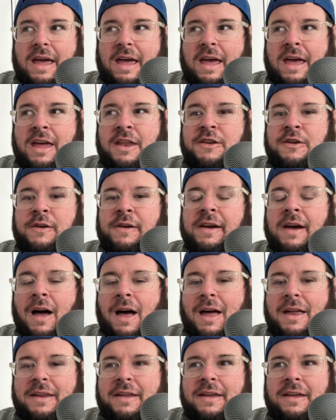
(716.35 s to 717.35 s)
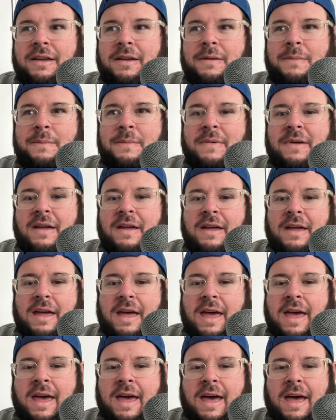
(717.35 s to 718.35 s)
and you got him
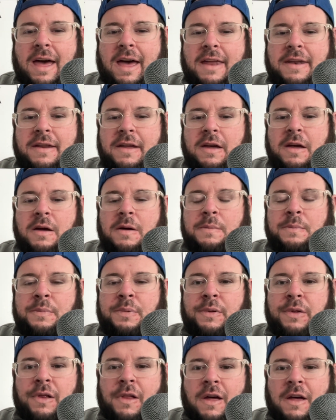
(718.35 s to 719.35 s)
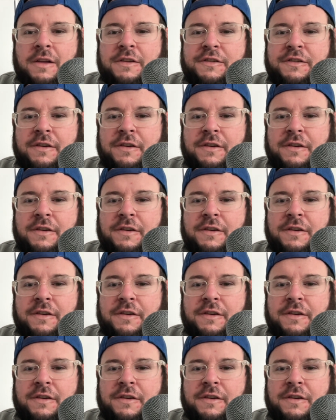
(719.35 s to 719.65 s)
at plus